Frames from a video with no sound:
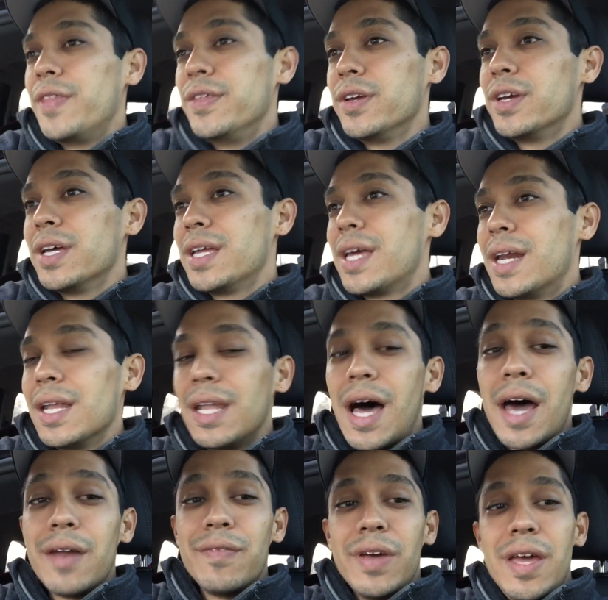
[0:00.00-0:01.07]
I think you get a
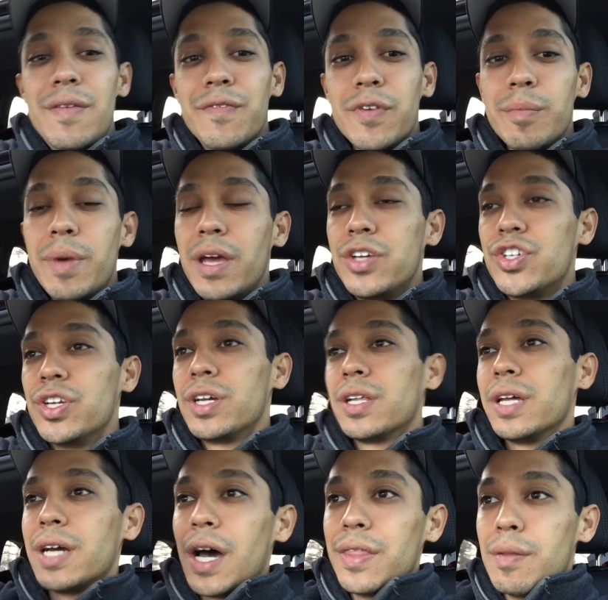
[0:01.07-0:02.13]
lot of information.
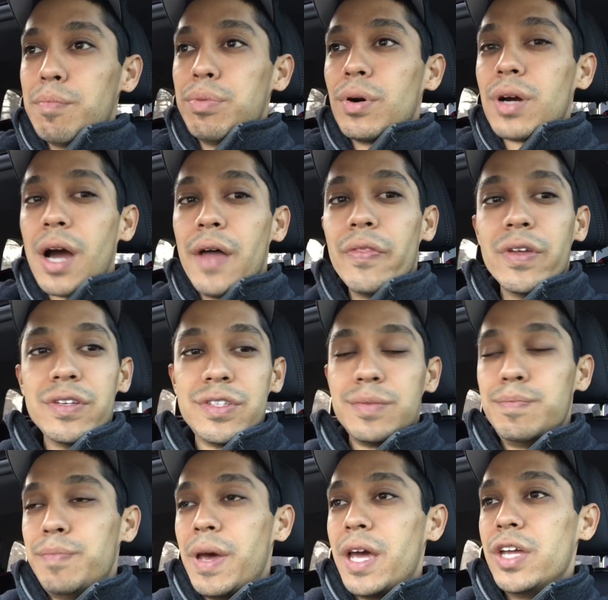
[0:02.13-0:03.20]
Click on the book on
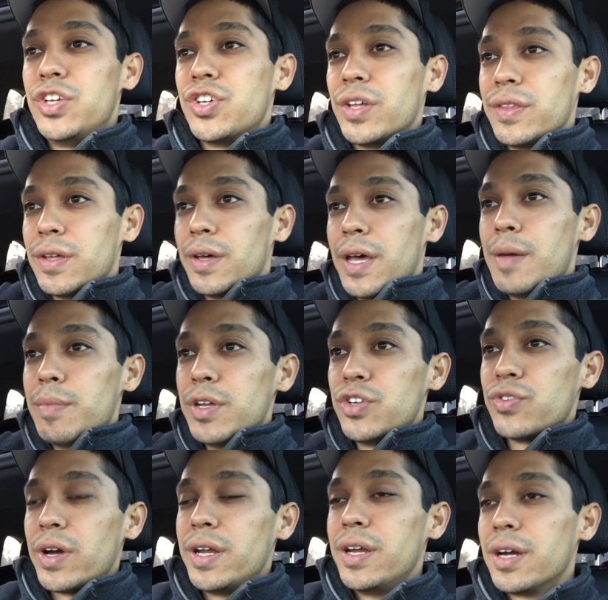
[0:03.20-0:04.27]
this page, on the
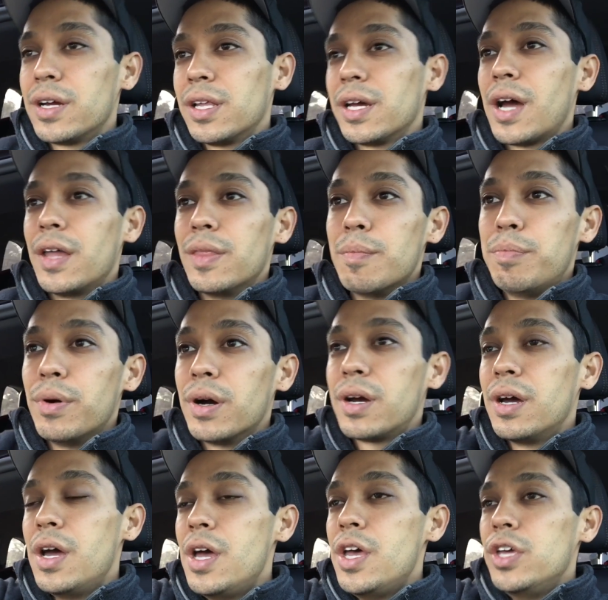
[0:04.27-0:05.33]
image right here. Click on the
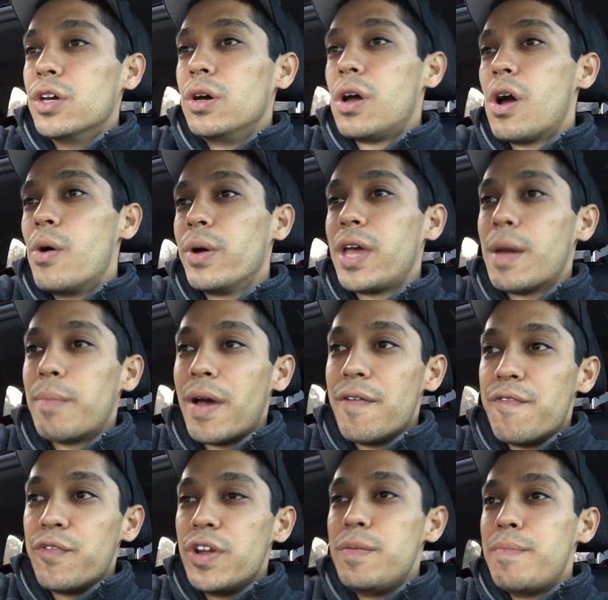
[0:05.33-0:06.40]
book. You'll go and get
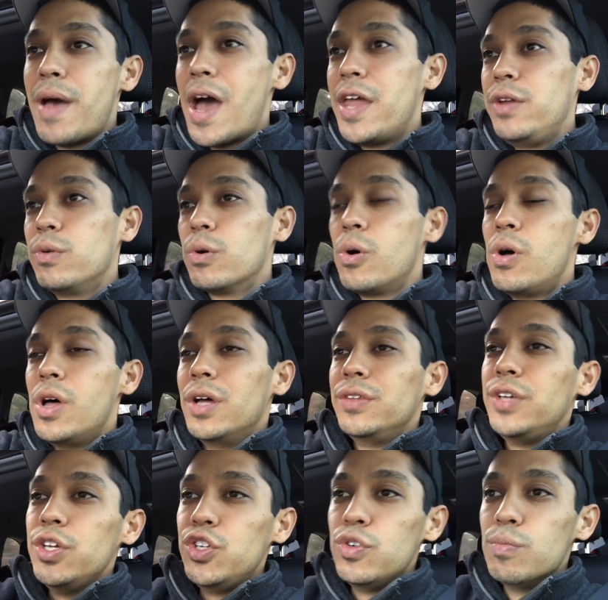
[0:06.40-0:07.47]
my free manual.
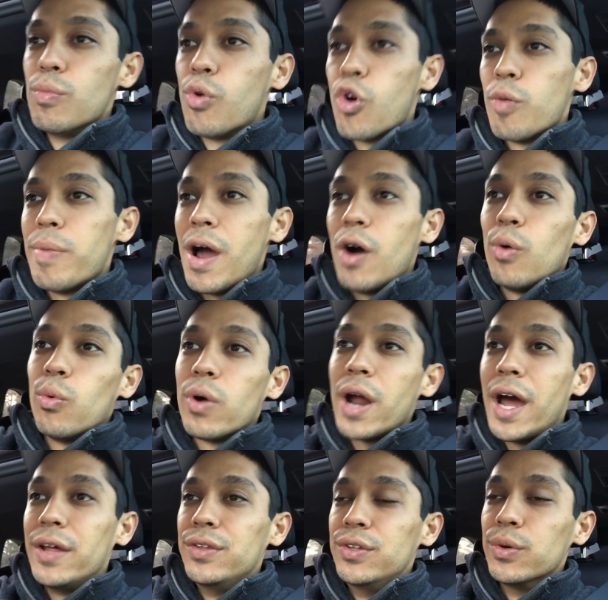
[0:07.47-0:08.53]
Teach you more about what
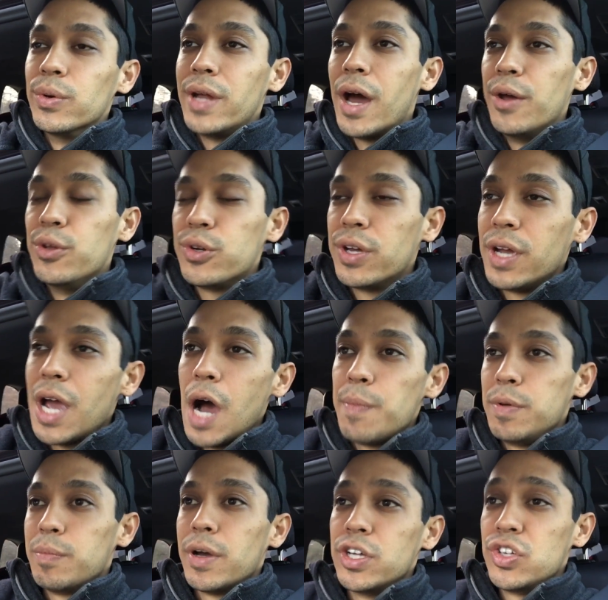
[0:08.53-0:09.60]
I do and how you can
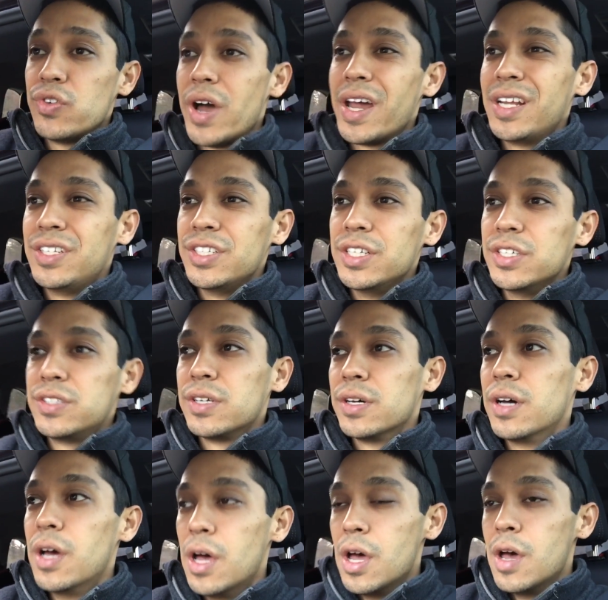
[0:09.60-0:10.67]
copy my strategies
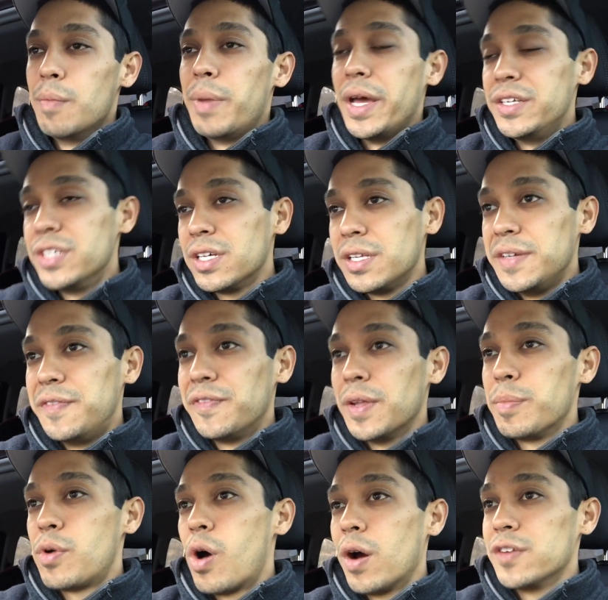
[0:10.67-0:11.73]
to basically
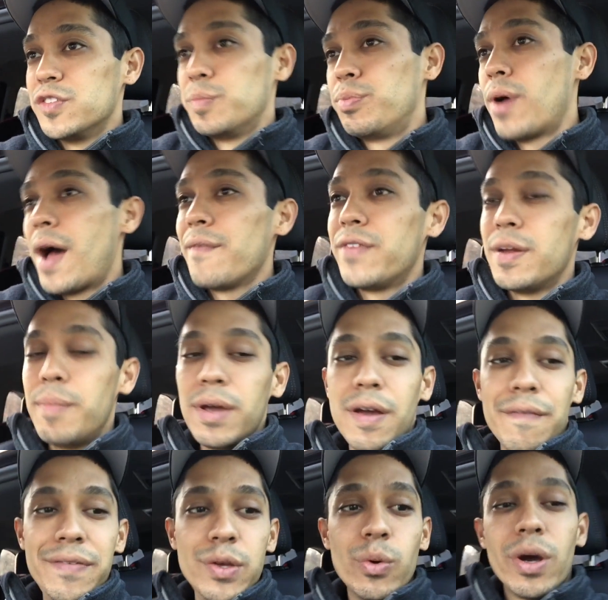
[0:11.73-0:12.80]
flip cars to profit and
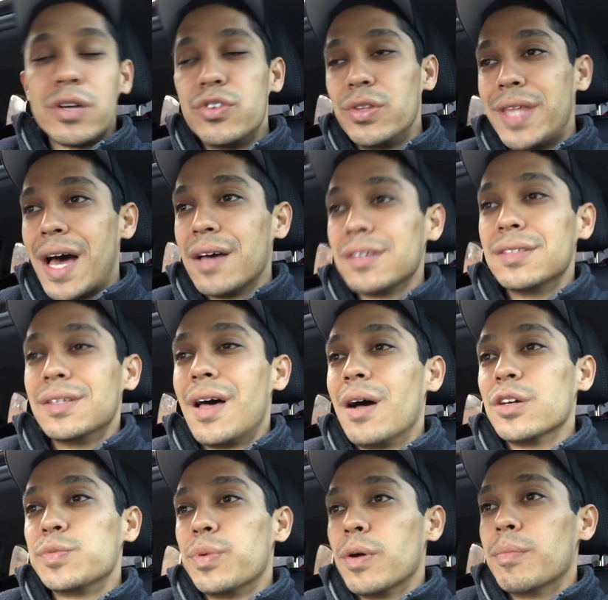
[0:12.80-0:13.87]
make a few extra thousand
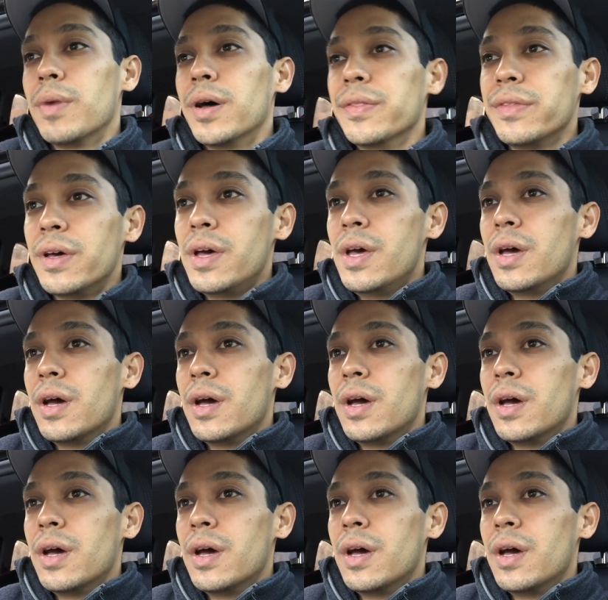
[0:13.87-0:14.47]
dollars per month.